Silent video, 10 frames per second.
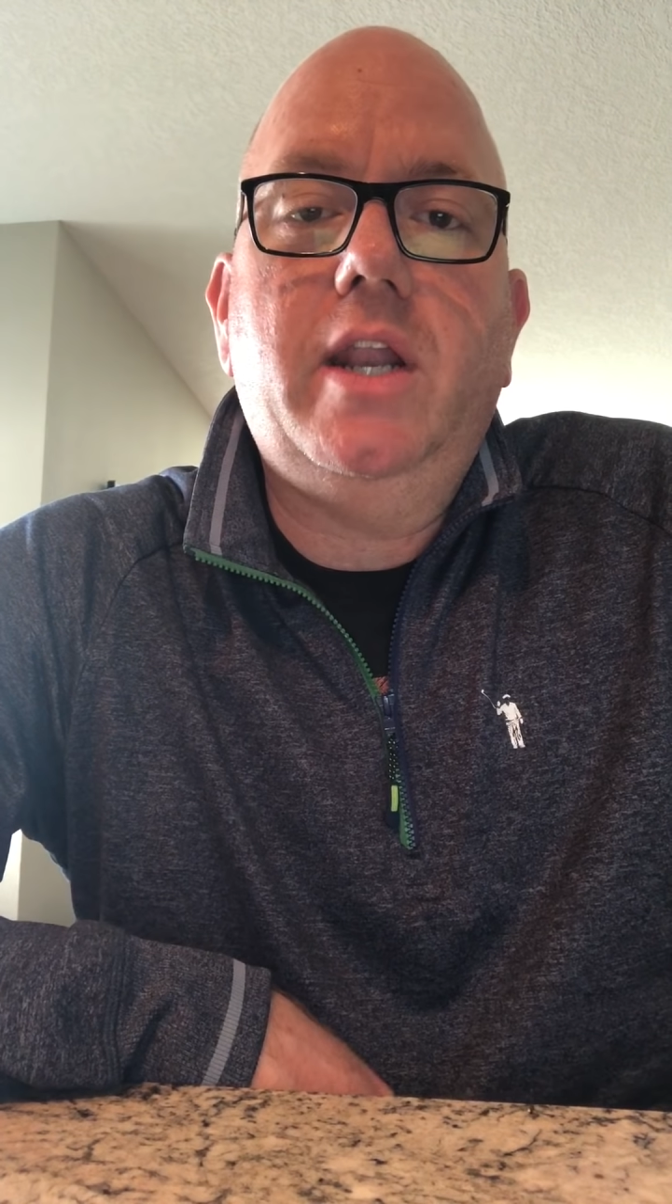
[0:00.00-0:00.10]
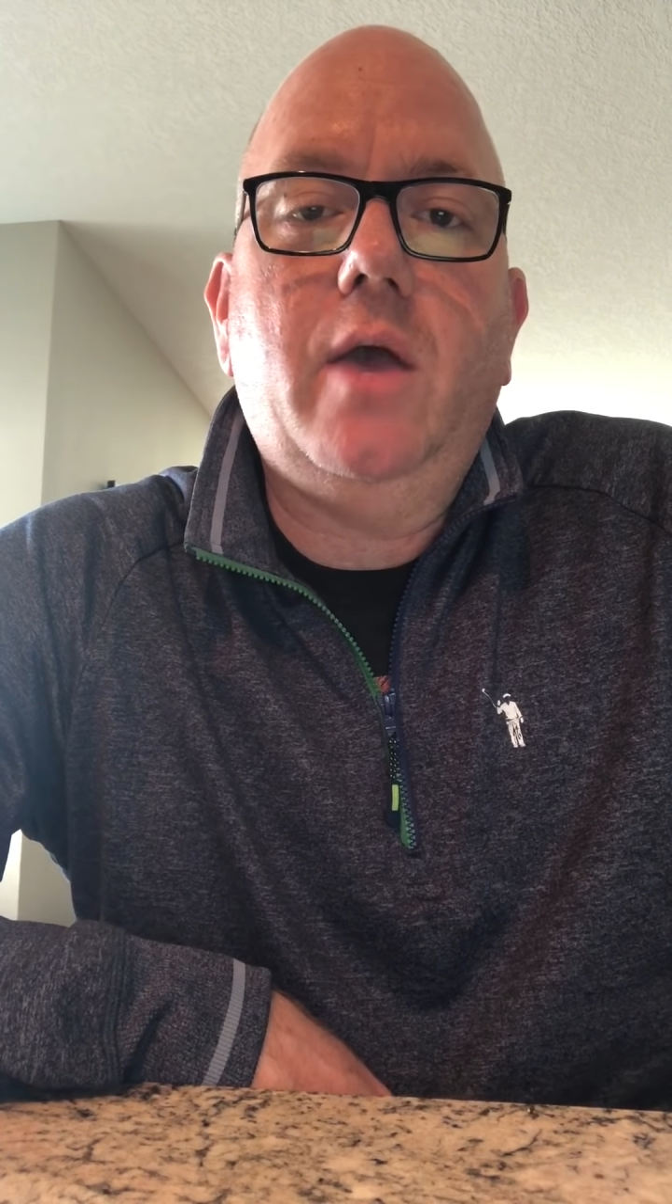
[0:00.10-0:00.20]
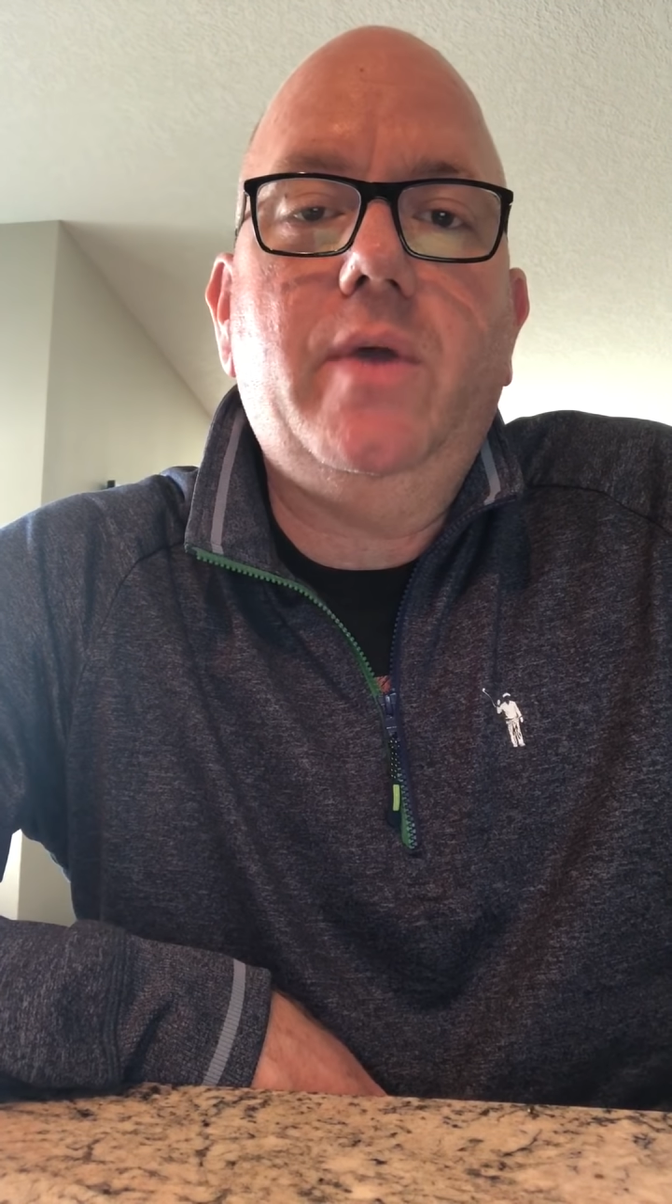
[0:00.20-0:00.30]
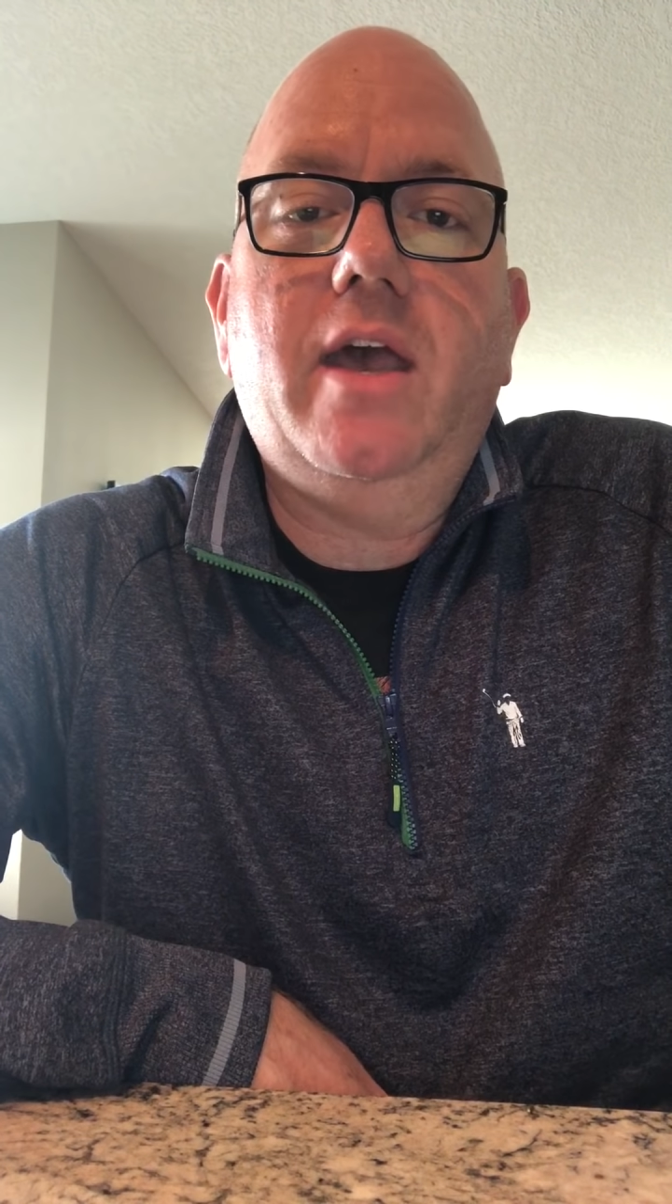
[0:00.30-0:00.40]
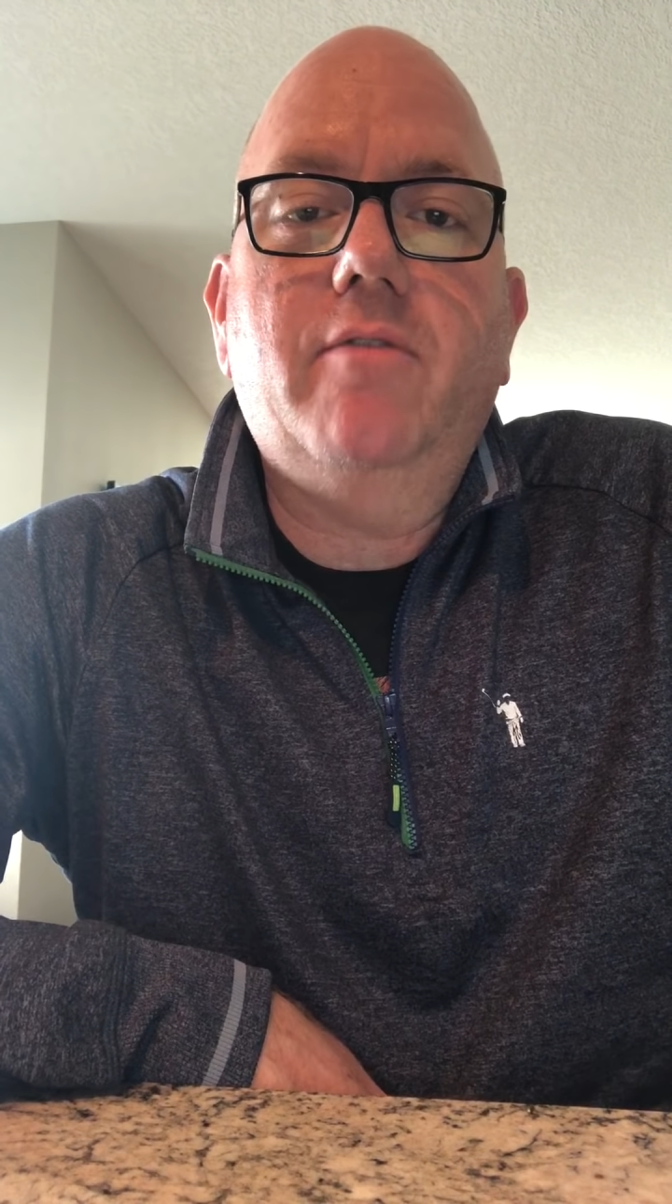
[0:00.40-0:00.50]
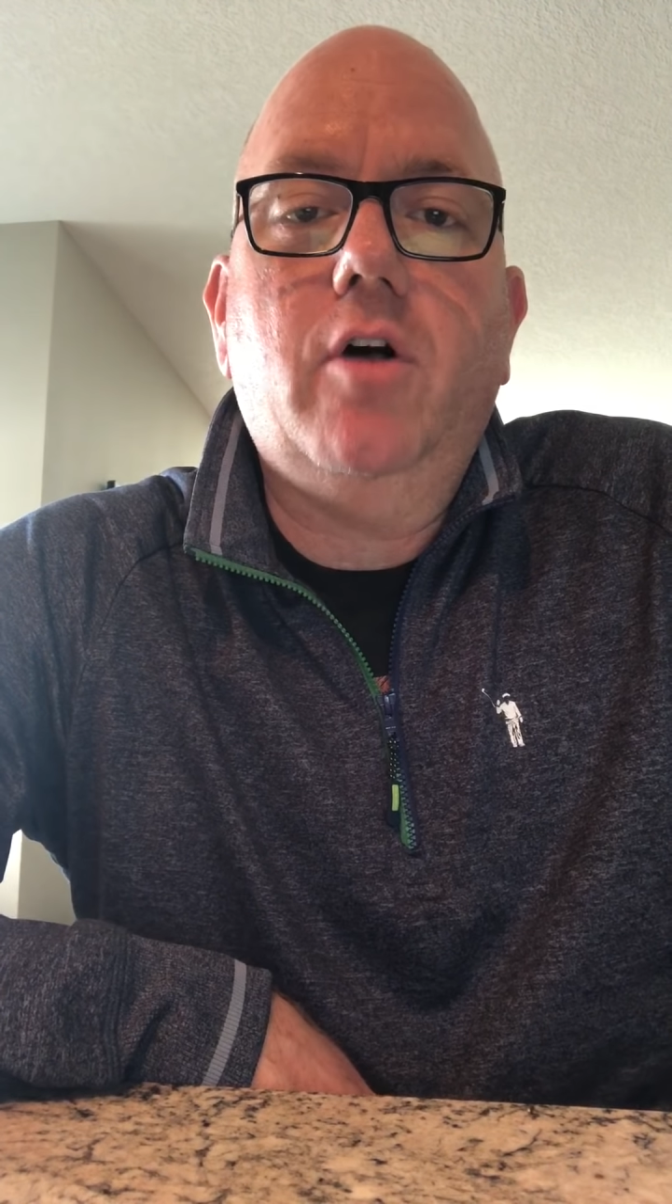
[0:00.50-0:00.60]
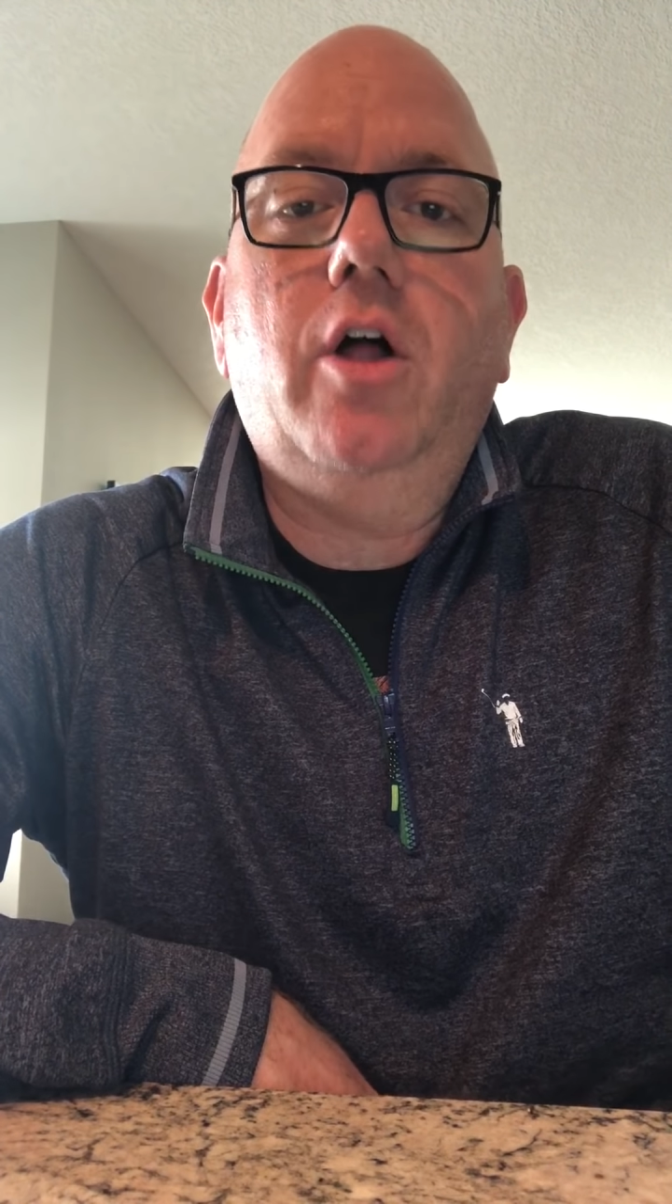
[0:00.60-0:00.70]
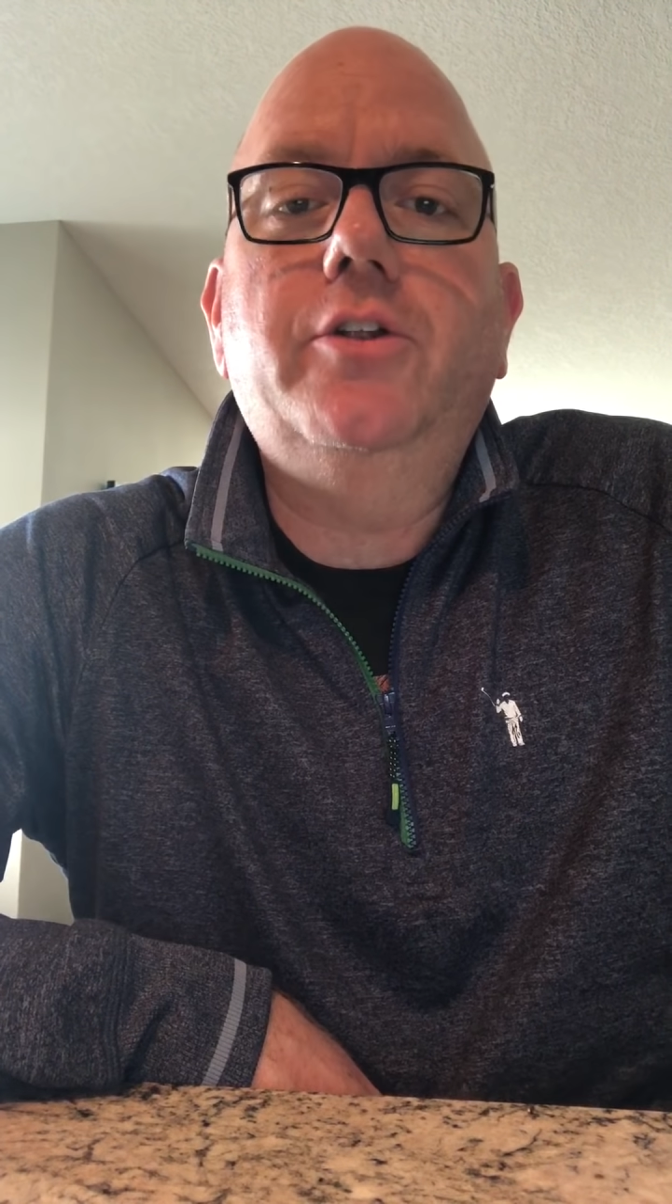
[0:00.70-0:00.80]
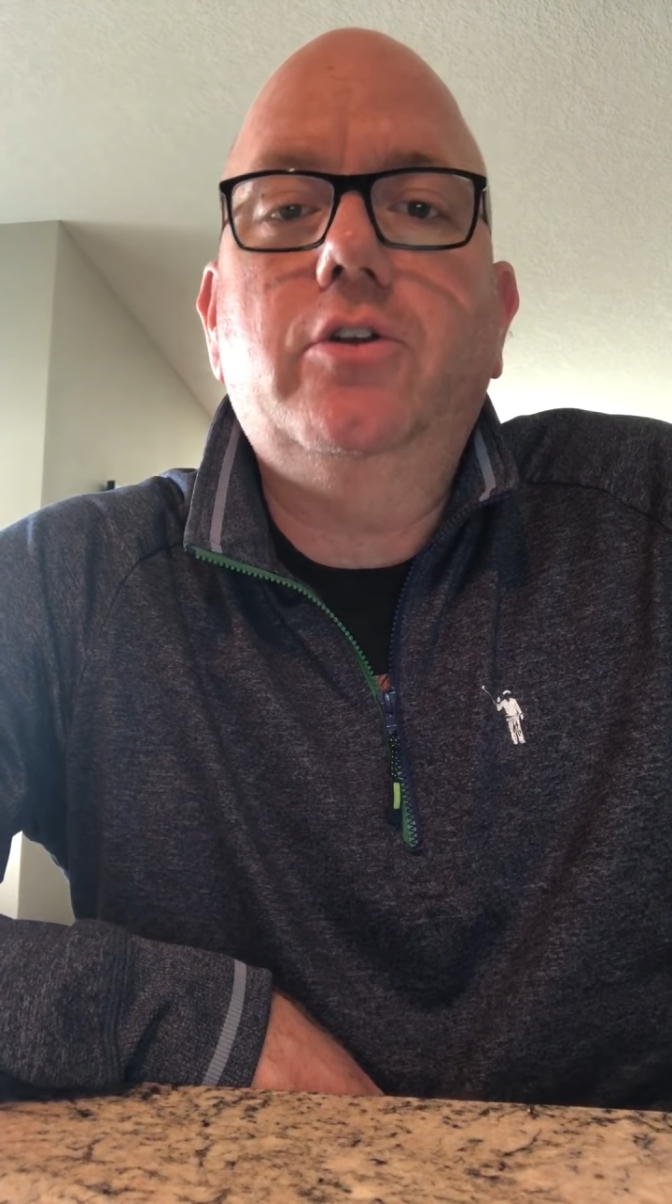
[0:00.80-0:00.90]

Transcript: now we have all